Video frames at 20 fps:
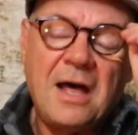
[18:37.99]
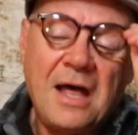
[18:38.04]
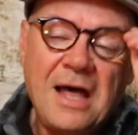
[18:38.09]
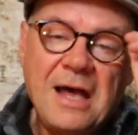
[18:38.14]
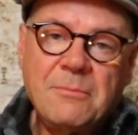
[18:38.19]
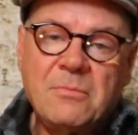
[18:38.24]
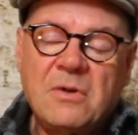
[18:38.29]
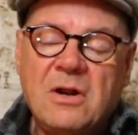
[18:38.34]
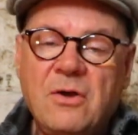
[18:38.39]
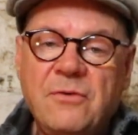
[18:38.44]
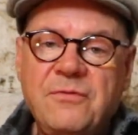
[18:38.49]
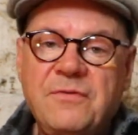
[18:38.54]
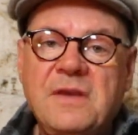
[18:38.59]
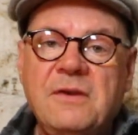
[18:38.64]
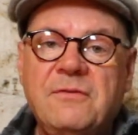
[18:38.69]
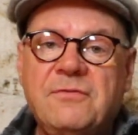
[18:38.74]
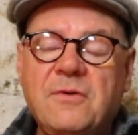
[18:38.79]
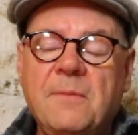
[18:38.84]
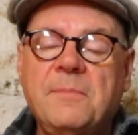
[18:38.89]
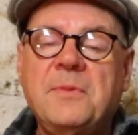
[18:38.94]
I'm
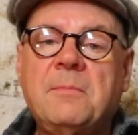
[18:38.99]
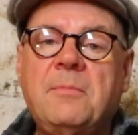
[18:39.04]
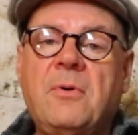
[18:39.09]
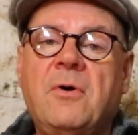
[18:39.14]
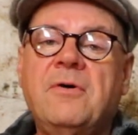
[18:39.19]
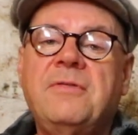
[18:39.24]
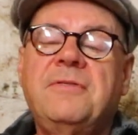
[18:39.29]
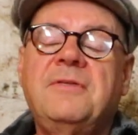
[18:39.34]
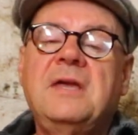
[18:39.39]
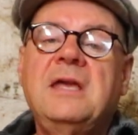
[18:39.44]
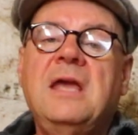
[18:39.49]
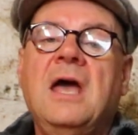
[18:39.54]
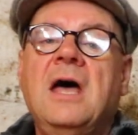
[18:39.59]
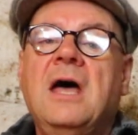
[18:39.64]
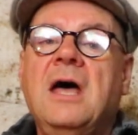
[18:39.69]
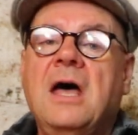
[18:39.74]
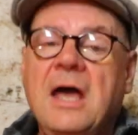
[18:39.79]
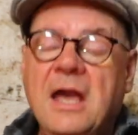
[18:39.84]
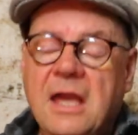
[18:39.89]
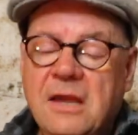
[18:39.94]
Ralfy from the Bothy.
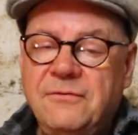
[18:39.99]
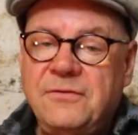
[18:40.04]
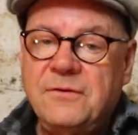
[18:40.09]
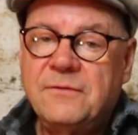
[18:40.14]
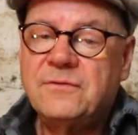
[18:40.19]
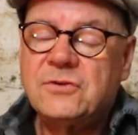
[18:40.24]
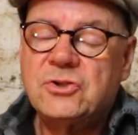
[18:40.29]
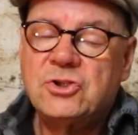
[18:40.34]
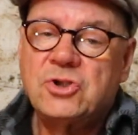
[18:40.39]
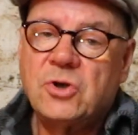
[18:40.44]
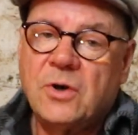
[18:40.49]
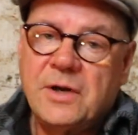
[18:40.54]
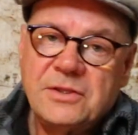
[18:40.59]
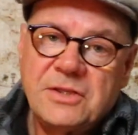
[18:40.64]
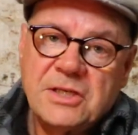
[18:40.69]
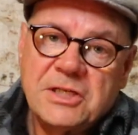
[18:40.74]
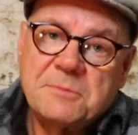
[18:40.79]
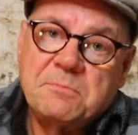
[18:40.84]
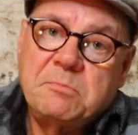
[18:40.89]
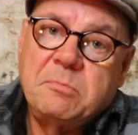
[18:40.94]
If you've enjoyed this,